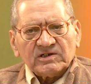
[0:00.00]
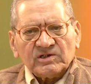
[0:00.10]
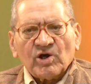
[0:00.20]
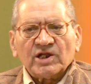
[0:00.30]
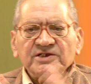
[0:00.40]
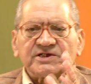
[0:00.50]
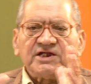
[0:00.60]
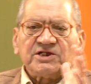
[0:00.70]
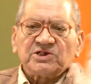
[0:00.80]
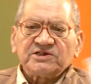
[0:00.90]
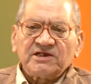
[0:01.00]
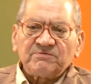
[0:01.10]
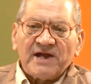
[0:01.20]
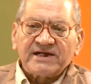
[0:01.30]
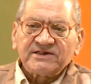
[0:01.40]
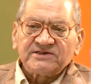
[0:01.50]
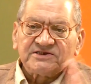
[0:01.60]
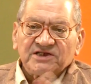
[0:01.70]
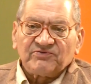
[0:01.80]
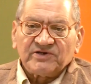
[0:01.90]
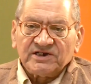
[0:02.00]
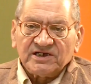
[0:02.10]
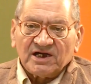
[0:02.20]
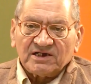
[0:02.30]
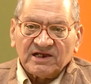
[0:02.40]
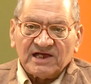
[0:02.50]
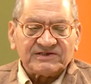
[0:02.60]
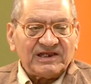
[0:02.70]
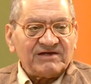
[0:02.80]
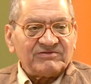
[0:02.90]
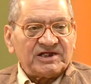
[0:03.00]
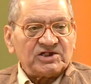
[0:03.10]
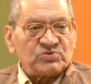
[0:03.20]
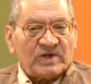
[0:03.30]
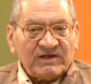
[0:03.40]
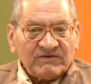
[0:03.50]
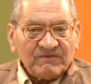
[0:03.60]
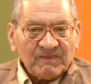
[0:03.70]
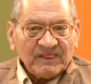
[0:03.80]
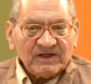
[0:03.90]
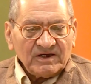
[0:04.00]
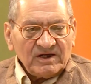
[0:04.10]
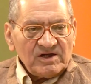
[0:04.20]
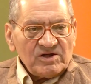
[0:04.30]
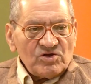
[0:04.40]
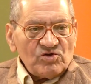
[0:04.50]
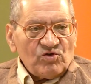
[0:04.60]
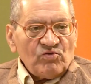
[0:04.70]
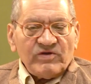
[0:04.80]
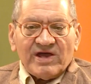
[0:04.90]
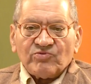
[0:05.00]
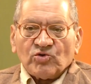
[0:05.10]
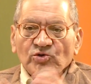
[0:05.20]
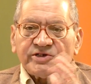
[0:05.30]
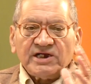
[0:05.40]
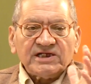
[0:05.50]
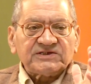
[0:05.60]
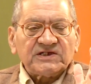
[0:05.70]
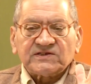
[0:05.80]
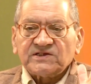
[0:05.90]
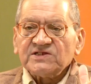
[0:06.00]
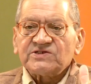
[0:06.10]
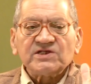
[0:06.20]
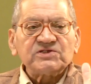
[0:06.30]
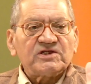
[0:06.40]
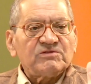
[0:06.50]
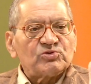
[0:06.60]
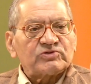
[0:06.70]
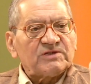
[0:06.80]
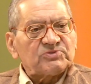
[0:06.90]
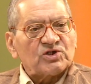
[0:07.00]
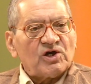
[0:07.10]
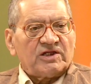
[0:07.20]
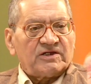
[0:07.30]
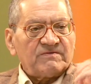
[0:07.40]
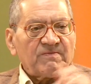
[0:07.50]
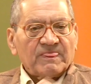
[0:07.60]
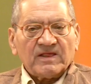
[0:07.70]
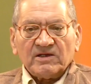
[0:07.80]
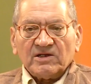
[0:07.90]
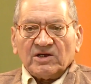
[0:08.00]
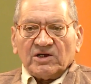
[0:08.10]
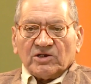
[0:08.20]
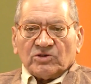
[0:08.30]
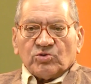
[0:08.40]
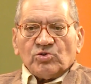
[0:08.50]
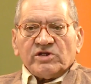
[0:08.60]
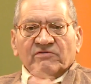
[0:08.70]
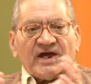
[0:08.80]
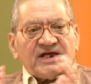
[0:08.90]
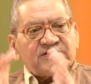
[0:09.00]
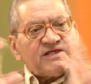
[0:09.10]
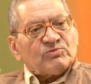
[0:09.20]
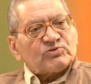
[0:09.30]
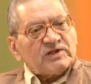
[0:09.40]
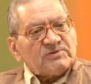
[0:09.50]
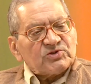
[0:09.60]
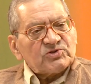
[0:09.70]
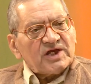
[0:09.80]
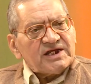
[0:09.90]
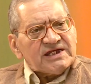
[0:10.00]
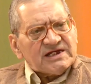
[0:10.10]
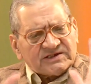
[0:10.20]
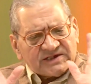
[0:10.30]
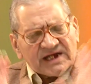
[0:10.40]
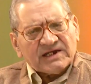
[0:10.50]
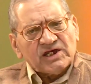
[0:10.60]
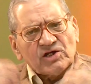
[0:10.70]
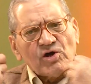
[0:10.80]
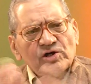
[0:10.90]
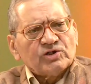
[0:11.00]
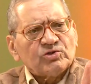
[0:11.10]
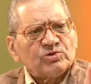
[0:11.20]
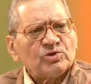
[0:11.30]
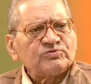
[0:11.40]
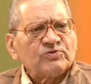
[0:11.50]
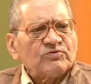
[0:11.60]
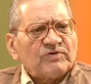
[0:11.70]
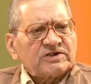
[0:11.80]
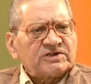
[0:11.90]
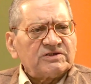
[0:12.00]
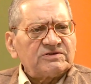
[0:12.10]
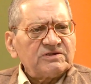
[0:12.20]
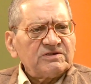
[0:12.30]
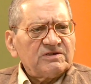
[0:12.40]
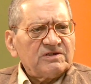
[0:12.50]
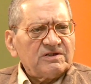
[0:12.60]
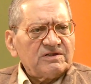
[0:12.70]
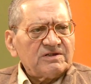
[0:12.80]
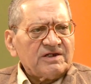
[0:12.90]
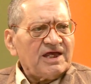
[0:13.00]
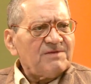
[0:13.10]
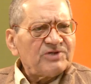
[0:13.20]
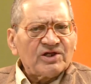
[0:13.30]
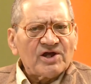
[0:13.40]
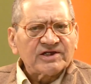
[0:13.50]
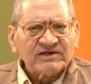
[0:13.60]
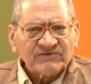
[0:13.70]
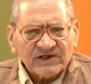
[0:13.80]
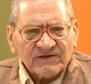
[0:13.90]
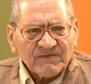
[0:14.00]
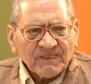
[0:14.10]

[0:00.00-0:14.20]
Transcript: Knowledge, Traditions and Practices of India, class 11 and 12, we have quoted a 16th century Muslim scholar who divides the Muslim society exactly according to those four functions. Names are not given.